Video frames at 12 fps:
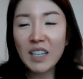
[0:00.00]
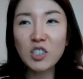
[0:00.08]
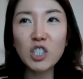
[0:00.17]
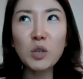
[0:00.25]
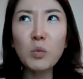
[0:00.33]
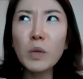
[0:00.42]

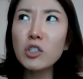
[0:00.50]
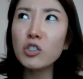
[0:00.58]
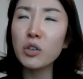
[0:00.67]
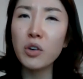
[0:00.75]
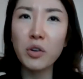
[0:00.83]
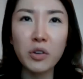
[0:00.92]
She went
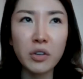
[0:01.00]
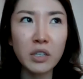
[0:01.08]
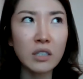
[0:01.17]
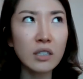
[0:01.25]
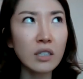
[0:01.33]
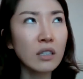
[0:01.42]
to
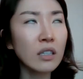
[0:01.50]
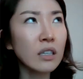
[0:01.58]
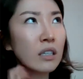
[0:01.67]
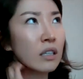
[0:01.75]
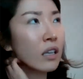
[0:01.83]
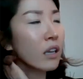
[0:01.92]
Curtis and
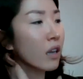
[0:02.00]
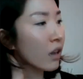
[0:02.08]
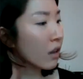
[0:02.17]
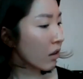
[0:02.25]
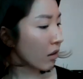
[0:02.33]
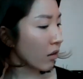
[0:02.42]
then
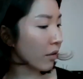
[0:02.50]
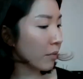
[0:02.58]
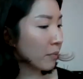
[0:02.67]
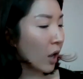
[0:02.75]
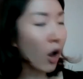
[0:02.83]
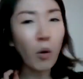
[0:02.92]

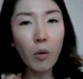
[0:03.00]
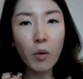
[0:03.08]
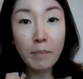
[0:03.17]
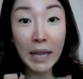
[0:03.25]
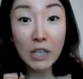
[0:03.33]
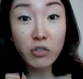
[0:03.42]
um, oh,
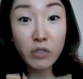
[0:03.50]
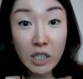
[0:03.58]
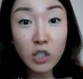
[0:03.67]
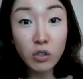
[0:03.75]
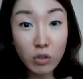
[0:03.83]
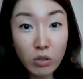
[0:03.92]
Menuhin
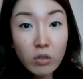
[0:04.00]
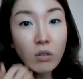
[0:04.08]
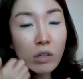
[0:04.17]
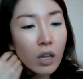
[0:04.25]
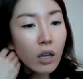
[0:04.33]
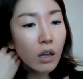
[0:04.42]
school,
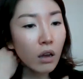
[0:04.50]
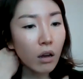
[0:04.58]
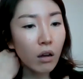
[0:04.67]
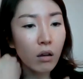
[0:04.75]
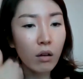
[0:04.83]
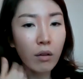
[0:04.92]

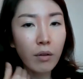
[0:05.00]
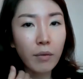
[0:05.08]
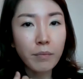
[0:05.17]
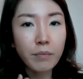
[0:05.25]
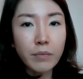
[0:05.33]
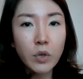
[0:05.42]

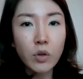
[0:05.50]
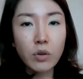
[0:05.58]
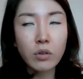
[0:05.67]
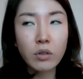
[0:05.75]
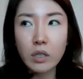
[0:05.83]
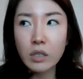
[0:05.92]
um,
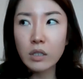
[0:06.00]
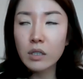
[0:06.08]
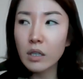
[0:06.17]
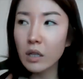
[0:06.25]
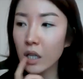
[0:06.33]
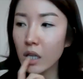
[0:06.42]
Curtis
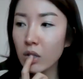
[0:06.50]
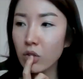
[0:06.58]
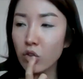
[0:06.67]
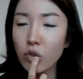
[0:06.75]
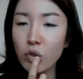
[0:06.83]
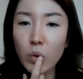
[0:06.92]
and then
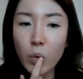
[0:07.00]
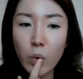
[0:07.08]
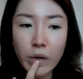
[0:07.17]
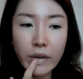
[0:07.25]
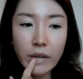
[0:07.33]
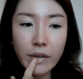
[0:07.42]
New
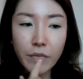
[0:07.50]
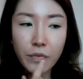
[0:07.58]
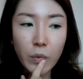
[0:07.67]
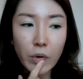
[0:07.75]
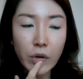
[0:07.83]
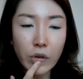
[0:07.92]
York
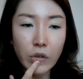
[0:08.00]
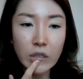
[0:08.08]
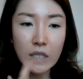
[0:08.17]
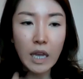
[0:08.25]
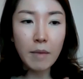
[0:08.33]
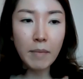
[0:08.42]
for her
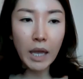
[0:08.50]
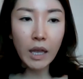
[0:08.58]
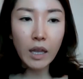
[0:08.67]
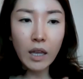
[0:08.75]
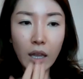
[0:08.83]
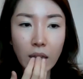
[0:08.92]

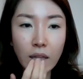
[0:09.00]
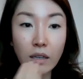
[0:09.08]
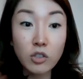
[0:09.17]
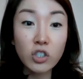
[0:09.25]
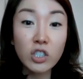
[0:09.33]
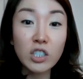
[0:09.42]
DMA. And then
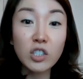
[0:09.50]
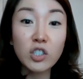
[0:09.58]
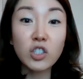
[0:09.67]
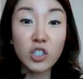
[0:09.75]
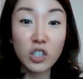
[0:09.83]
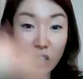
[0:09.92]
she
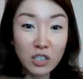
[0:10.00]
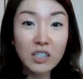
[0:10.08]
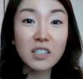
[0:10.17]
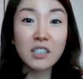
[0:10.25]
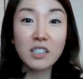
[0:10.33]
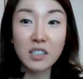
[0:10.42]

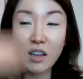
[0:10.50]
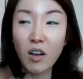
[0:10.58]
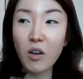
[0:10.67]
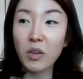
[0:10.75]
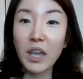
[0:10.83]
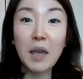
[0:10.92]
just
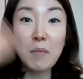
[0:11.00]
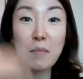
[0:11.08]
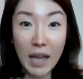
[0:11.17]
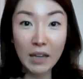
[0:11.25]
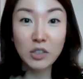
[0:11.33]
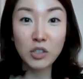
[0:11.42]
uh, came
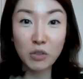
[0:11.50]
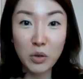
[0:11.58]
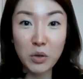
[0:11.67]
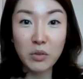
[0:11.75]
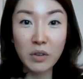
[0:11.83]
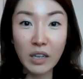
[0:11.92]
back to
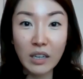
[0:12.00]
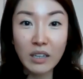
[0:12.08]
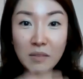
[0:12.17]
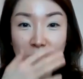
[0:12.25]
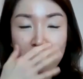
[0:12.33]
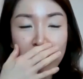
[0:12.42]
Korea.